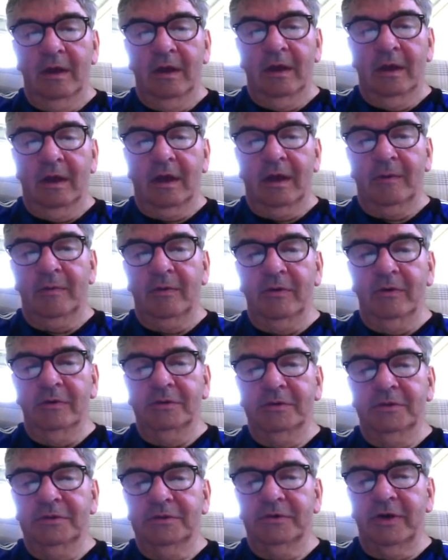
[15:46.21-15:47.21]
And I'm going to
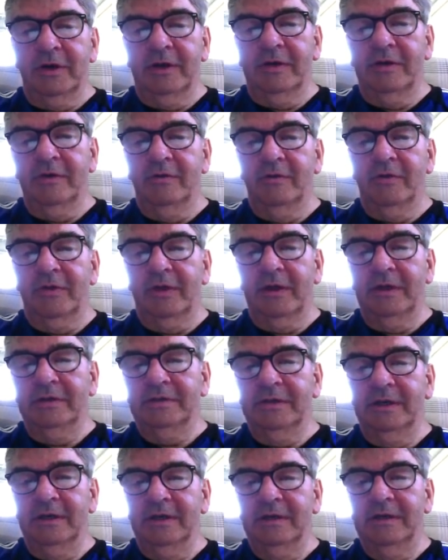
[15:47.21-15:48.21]
try and do things
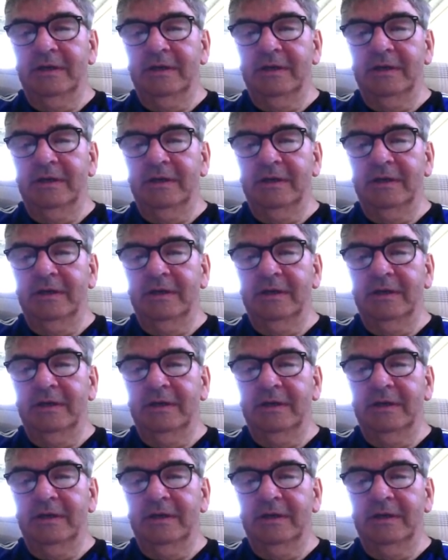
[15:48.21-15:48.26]
in a